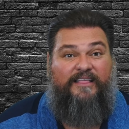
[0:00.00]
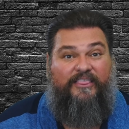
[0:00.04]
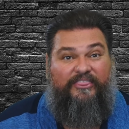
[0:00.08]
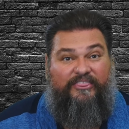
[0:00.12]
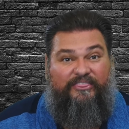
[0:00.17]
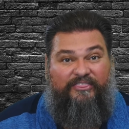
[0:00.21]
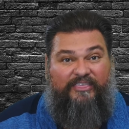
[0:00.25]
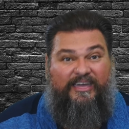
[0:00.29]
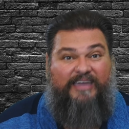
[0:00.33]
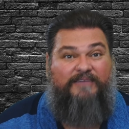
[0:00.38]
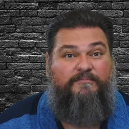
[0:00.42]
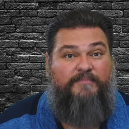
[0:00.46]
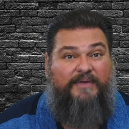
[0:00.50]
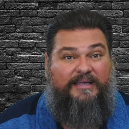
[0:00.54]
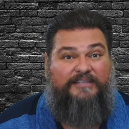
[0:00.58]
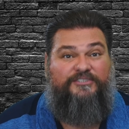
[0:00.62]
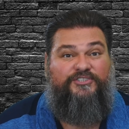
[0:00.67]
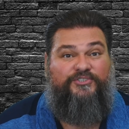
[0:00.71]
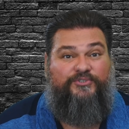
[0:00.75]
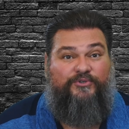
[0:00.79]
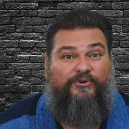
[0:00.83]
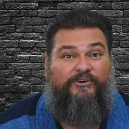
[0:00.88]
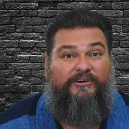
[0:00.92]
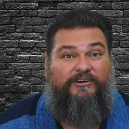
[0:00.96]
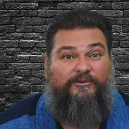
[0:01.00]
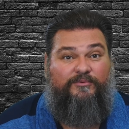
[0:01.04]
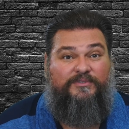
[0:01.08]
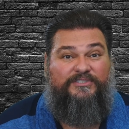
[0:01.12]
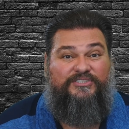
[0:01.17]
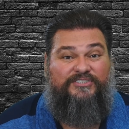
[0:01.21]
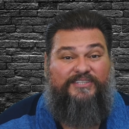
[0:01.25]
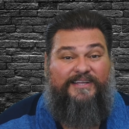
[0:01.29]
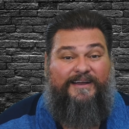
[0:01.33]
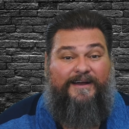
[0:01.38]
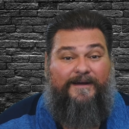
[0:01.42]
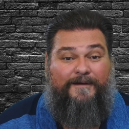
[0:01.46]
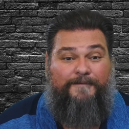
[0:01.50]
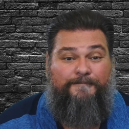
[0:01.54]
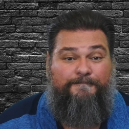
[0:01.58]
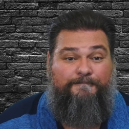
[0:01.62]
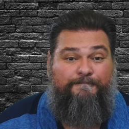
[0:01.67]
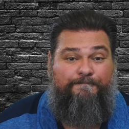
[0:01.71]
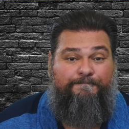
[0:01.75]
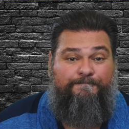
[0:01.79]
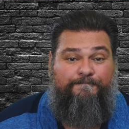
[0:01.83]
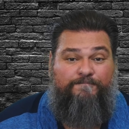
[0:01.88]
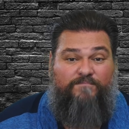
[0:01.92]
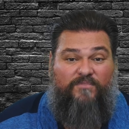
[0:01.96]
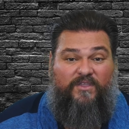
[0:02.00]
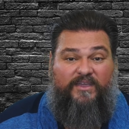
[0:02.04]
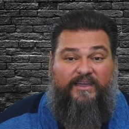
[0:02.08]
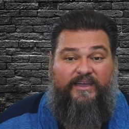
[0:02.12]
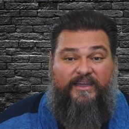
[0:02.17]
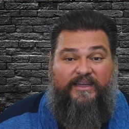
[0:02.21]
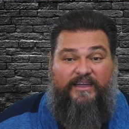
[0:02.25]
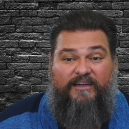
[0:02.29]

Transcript: they made sure it was there. Okay,